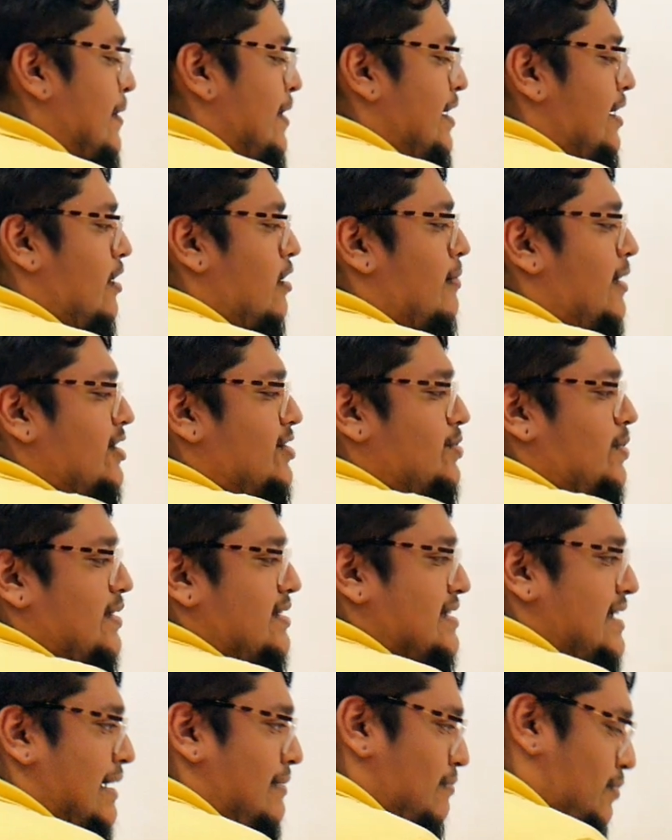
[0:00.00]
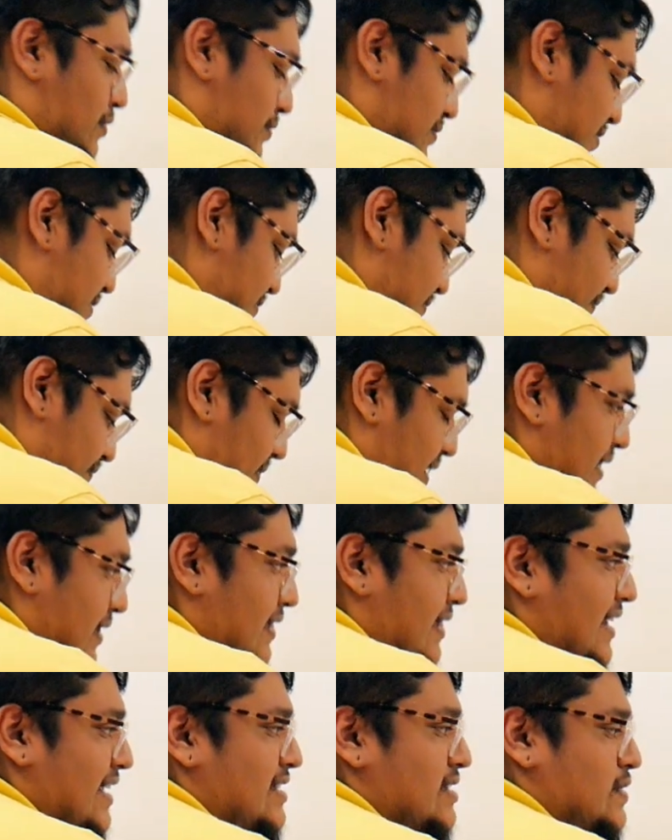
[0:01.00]
here are my two examples. In
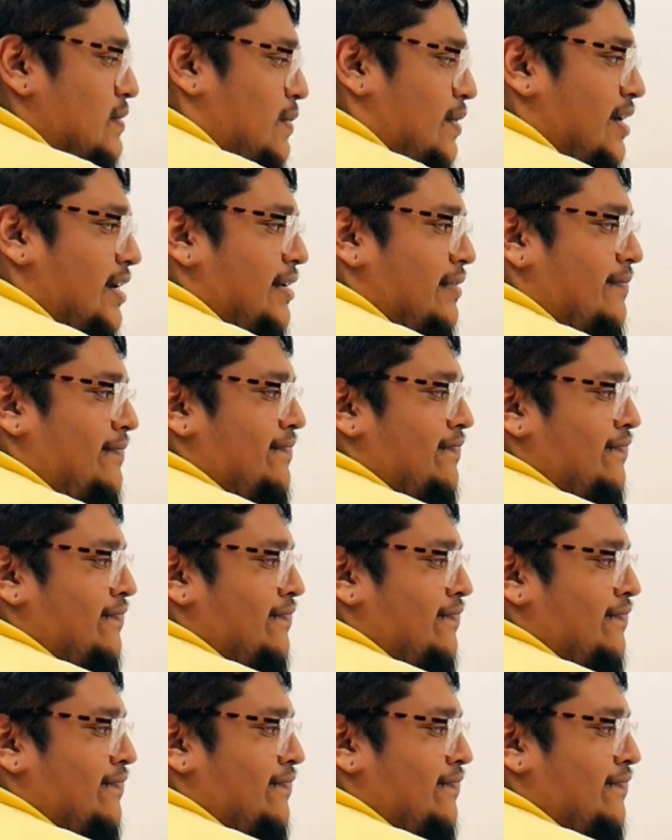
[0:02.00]
this one,